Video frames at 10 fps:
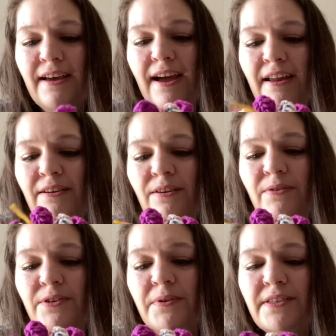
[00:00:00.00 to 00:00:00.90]
don't know
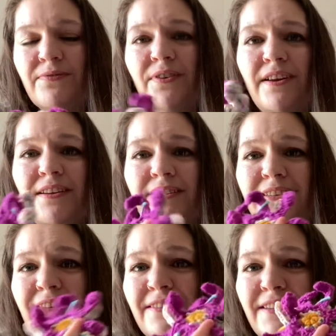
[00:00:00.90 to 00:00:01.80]
which way's the front. It's
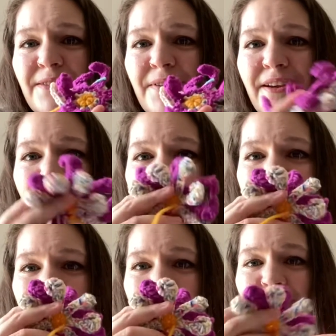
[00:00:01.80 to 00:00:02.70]
either this way or
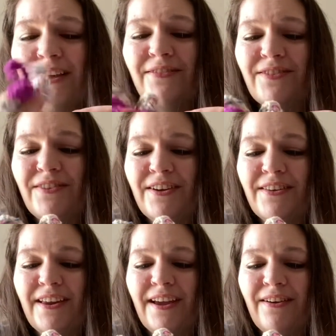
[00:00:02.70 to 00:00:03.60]
this way. I'll have to figure
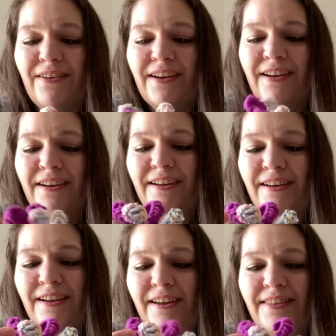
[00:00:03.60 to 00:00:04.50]
that out.
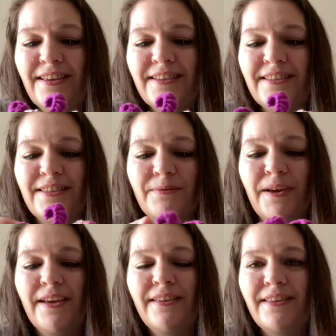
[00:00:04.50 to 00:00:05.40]
I think it's this
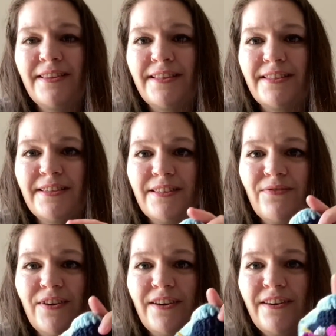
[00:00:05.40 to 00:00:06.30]
way. I think this is the
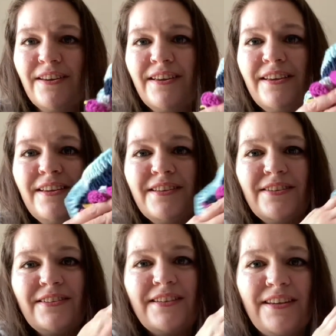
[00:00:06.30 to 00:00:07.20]
front. So
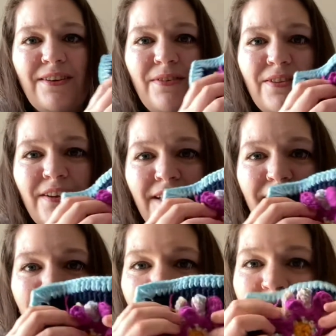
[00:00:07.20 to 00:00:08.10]
it's going to go on there
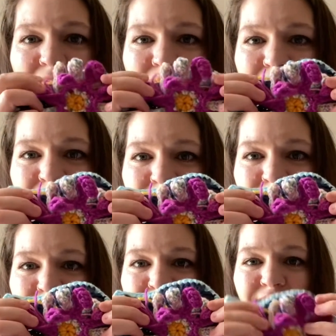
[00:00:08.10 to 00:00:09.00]
like that.
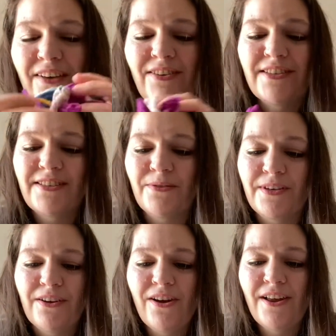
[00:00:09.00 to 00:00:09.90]
I just haven't sewed
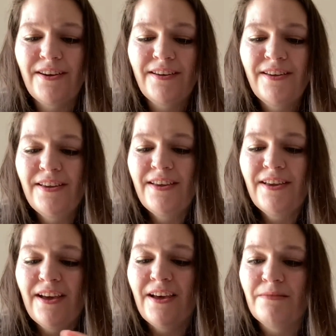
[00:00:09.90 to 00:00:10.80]
it on.
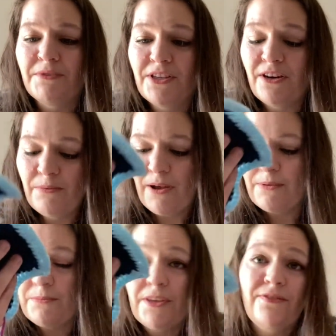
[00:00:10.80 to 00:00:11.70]
So it'll
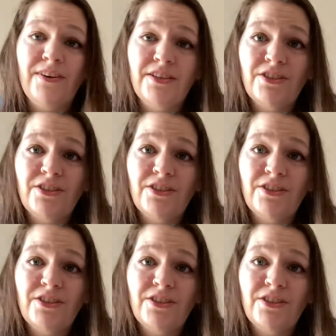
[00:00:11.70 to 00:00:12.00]
probably be a finished